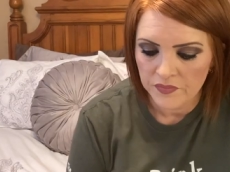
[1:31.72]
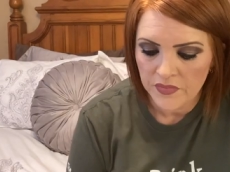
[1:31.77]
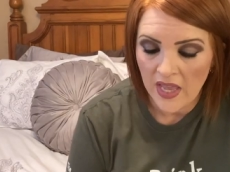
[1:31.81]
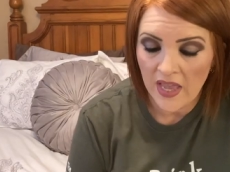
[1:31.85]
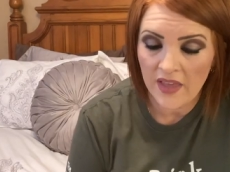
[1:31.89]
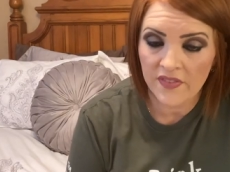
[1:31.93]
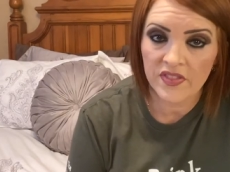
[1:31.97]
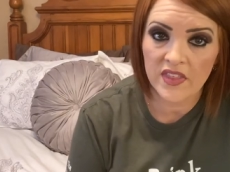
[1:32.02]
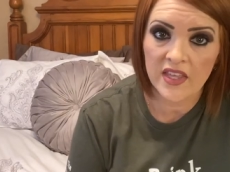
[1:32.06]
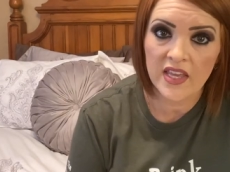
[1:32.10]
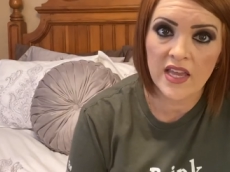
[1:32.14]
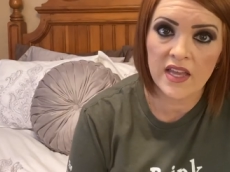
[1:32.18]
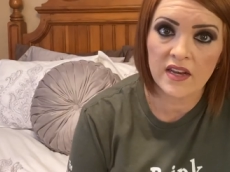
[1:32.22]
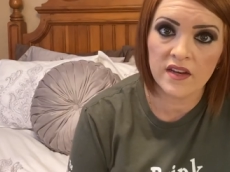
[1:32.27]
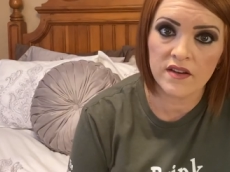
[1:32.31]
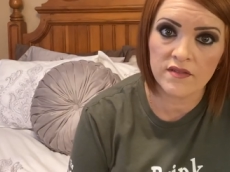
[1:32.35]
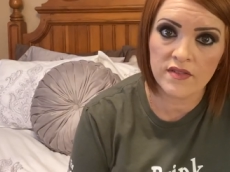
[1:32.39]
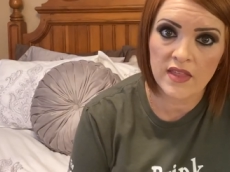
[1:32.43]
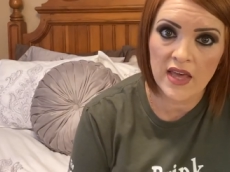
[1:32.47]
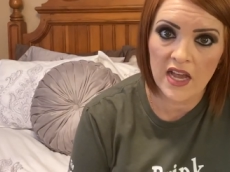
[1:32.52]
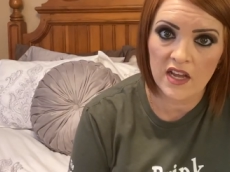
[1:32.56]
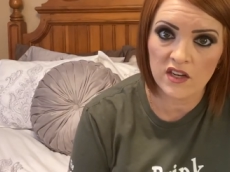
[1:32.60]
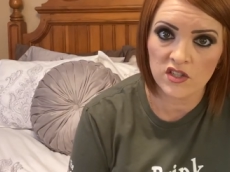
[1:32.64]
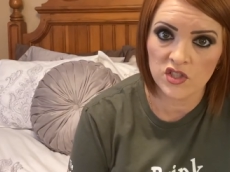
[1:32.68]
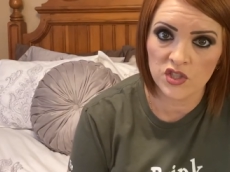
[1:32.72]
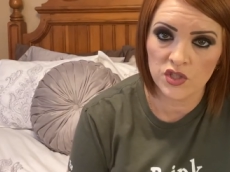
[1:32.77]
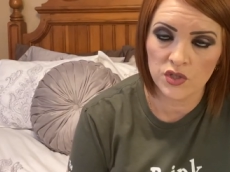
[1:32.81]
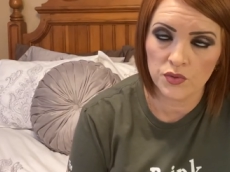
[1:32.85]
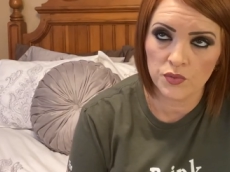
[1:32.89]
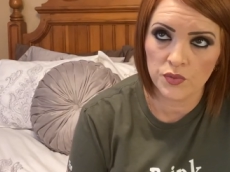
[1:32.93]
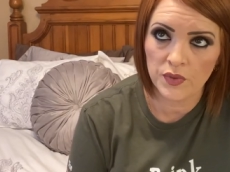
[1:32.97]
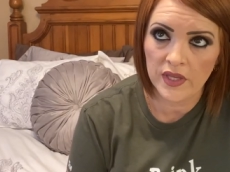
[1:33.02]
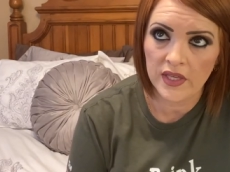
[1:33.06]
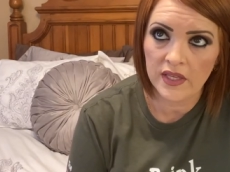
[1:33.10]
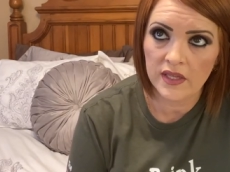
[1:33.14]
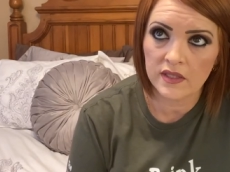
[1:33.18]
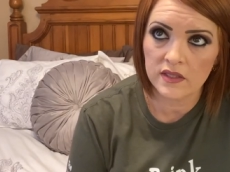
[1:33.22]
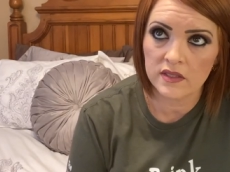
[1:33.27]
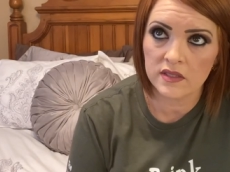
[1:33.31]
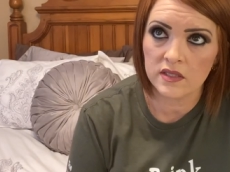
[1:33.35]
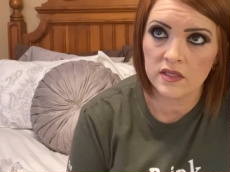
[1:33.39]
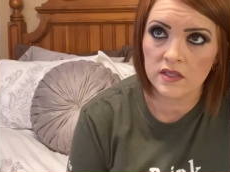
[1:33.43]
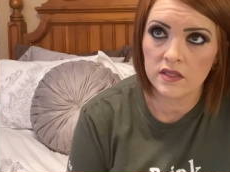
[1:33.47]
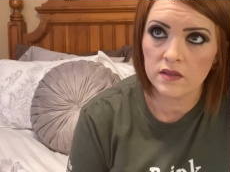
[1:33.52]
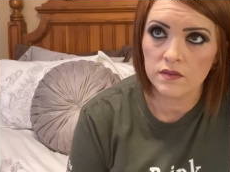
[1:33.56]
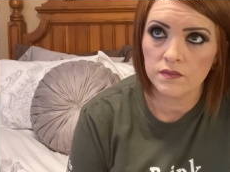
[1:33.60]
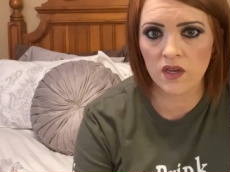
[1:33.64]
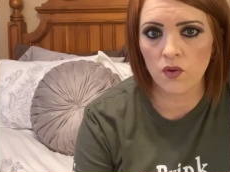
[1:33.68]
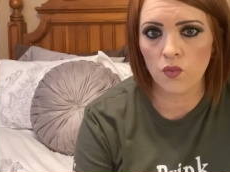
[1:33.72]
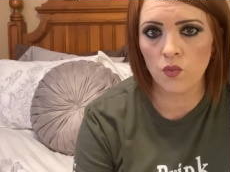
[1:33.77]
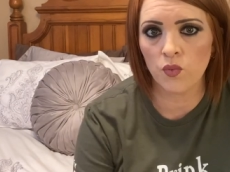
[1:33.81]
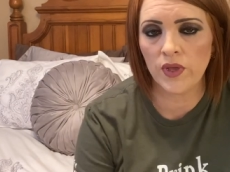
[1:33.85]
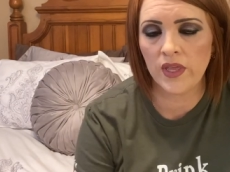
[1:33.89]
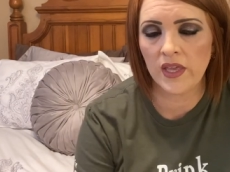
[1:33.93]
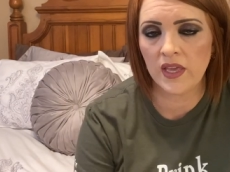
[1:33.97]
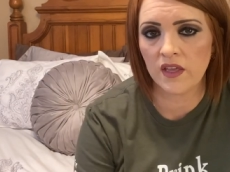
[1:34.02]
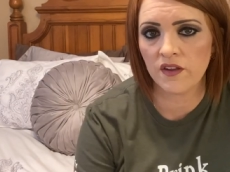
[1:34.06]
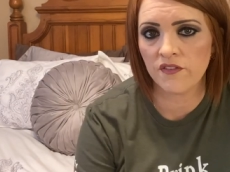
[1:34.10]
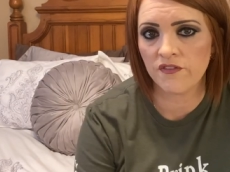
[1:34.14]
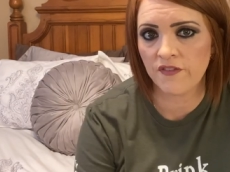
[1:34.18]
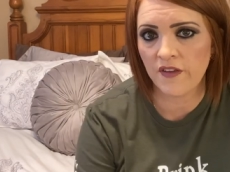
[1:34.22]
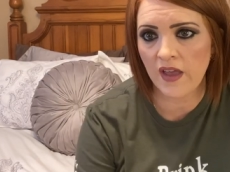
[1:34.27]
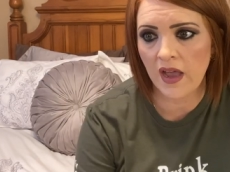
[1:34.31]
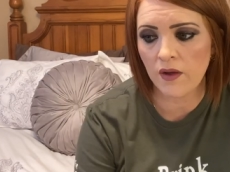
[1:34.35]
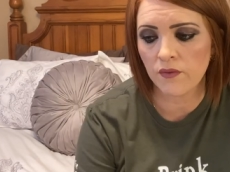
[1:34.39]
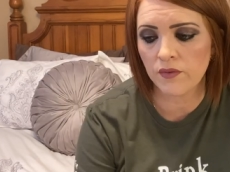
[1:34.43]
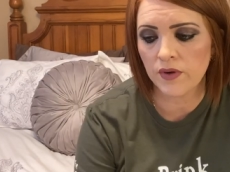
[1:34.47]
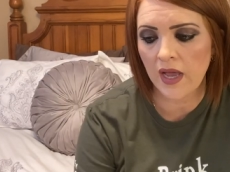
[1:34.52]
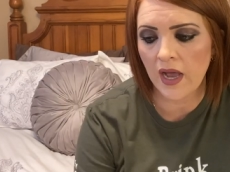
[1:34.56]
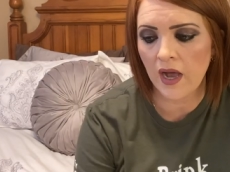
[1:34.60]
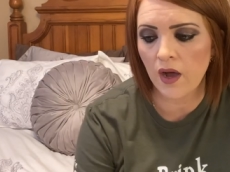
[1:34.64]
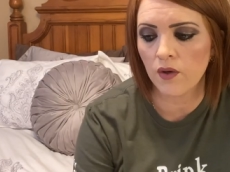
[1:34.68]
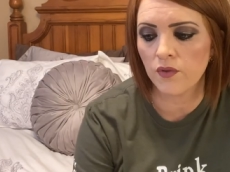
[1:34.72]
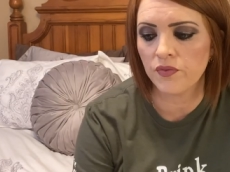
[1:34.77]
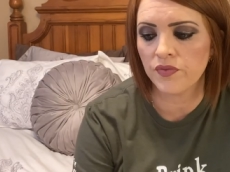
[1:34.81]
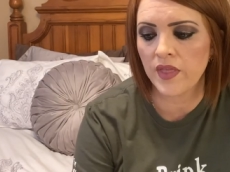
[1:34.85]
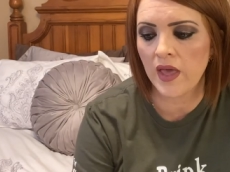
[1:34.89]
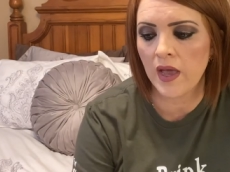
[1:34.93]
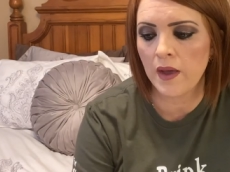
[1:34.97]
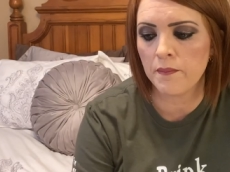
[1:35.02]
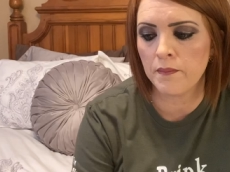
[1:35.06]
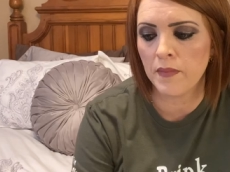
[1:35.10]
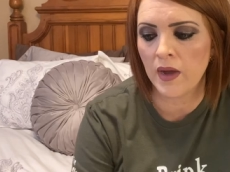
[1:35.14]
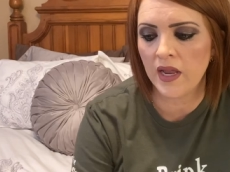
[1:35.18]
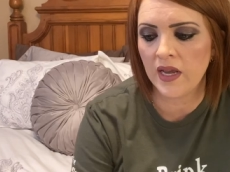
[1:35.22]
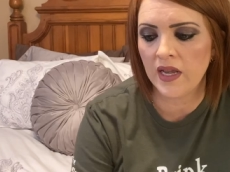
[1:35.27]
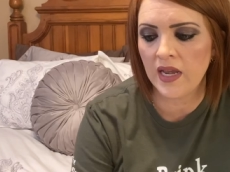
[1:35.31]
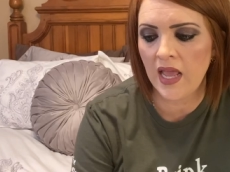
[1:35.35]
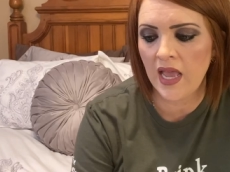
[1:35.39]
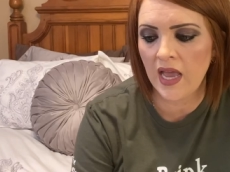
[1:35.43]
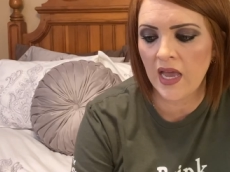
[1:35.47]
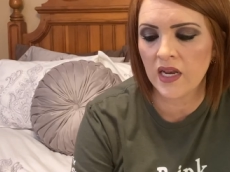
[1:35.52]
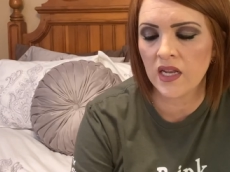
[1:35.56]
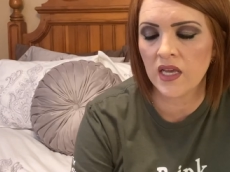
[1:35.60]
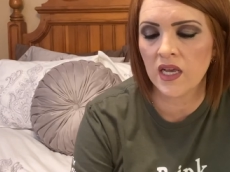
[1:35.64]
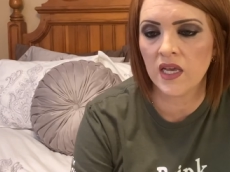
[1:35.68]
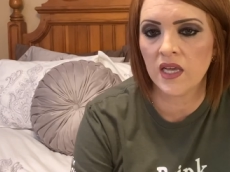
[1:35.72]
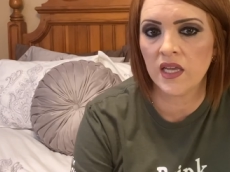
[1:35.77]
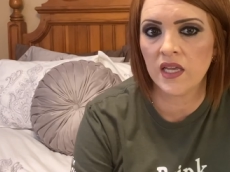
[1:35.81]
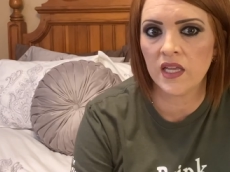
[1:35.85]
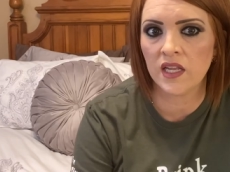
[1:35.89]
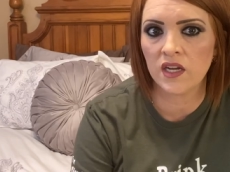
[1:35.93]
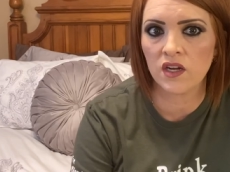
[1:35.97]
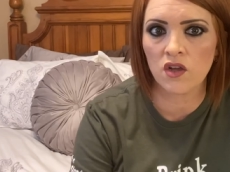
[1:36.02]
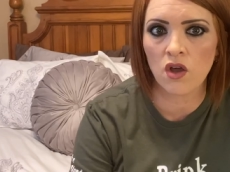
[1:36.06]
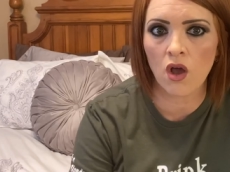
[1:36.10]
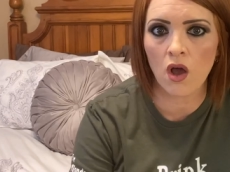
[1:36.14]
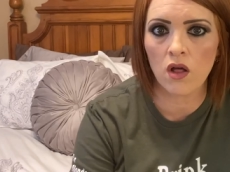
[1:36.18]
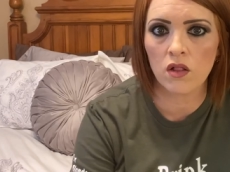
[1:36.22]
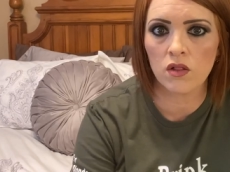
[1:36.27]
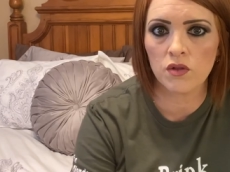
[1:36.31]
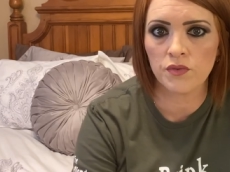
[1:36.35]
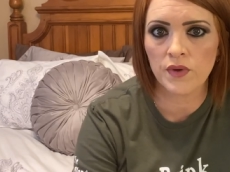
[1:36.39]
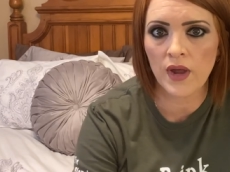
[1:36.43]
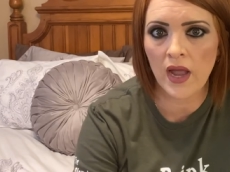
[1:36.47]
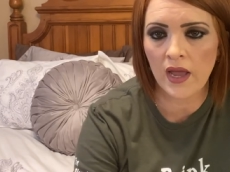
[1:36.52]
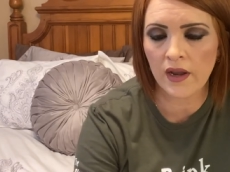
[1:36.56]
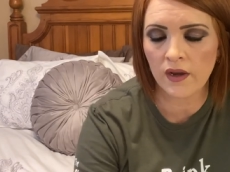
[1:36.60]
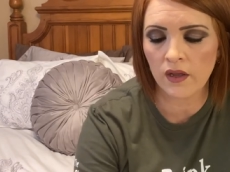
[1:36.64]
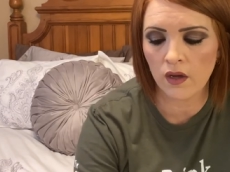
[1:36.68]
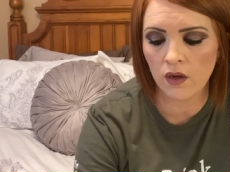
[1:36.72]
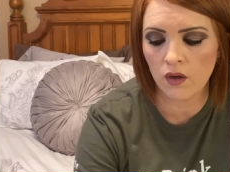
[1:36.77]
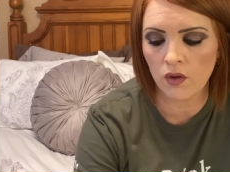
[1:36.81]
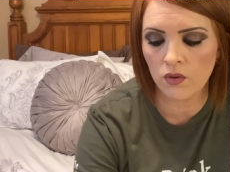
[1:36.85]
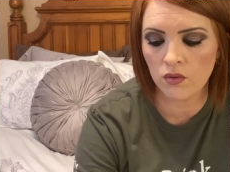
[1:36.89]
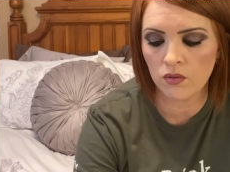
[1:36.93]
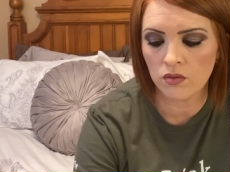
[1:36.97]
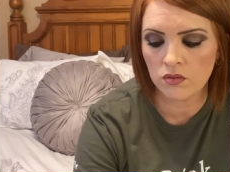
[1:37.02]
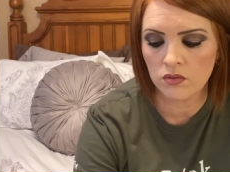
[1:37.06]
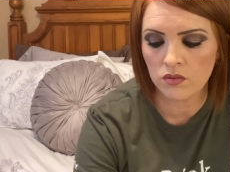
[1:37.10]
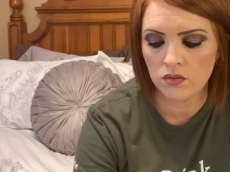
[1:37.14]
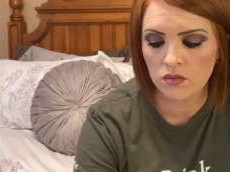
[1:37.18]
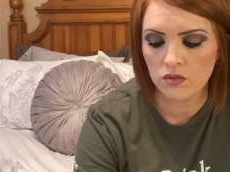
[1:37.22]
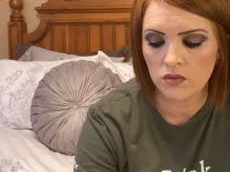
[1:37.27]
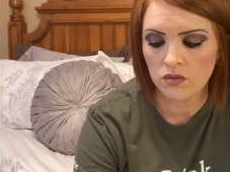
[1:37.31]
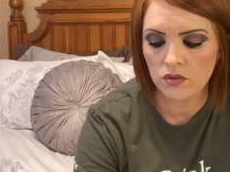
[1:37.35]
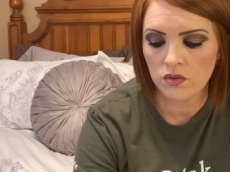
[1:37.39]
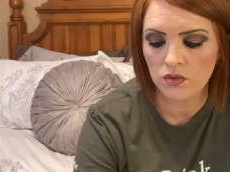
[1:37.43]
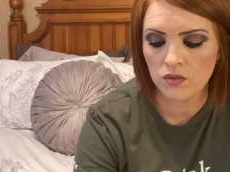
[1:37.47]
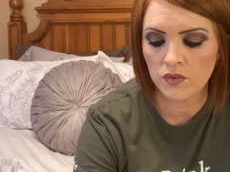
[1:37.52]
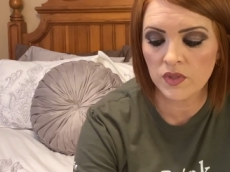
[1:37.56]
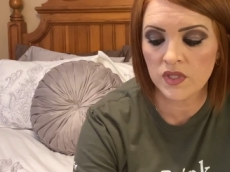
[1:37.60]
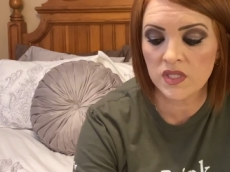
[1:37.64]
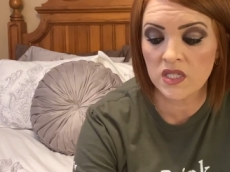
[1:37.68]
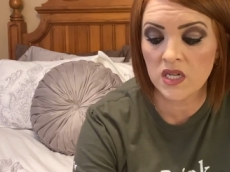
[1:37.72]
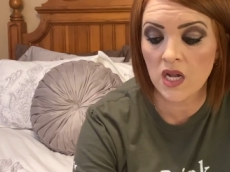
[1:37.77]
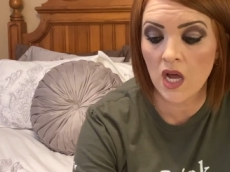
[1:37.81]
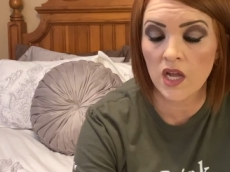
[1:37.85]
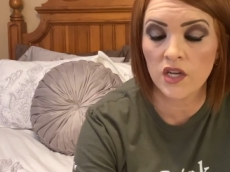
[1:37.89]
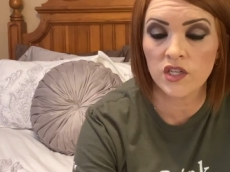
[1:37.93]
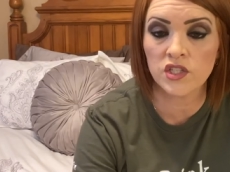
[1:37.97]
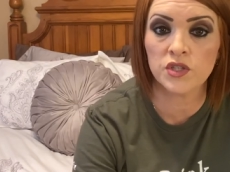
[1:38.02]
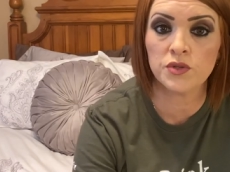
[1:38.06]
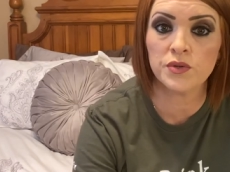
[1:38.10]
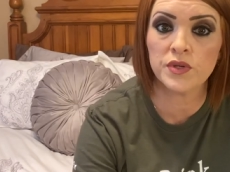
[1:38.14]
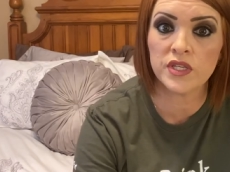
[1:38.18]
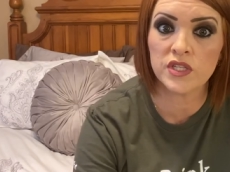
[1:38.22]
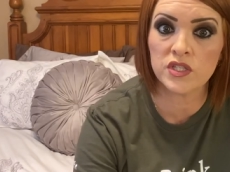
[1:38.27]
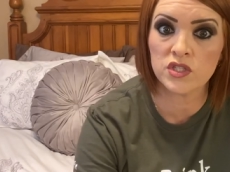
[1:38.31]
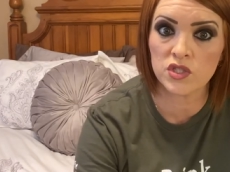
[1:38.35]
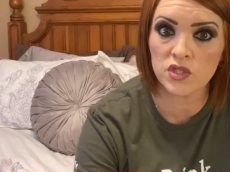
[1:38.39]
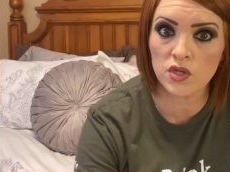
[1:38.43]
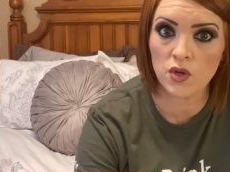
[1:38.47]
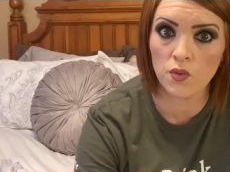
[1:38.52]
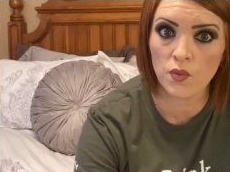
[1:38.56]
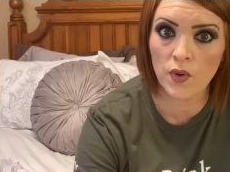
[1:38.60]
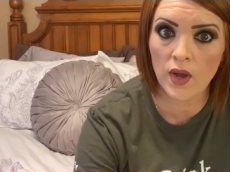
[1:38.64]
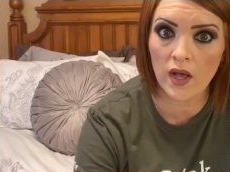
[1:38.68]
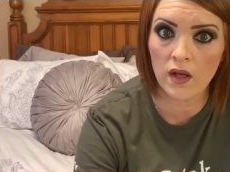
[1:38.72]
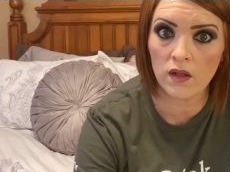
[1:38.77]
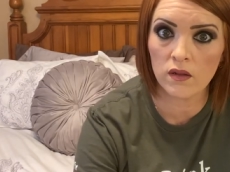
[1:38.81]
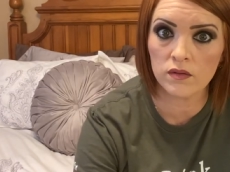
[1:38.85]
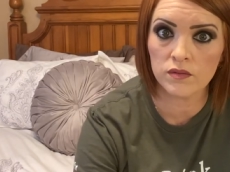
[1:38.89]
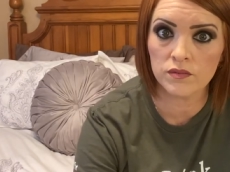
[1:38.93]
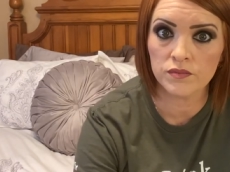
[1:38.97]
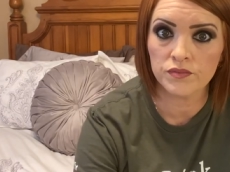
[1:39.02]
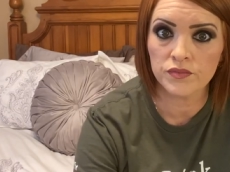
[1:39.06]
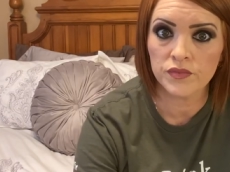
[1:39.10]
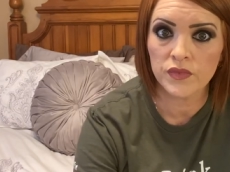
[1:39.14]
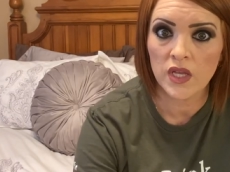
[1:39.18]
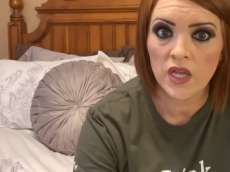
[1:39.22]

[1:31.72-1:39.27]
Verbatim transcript: At the end of that 2 weeks, we had found out that my Nana in Colorado was not doing so well.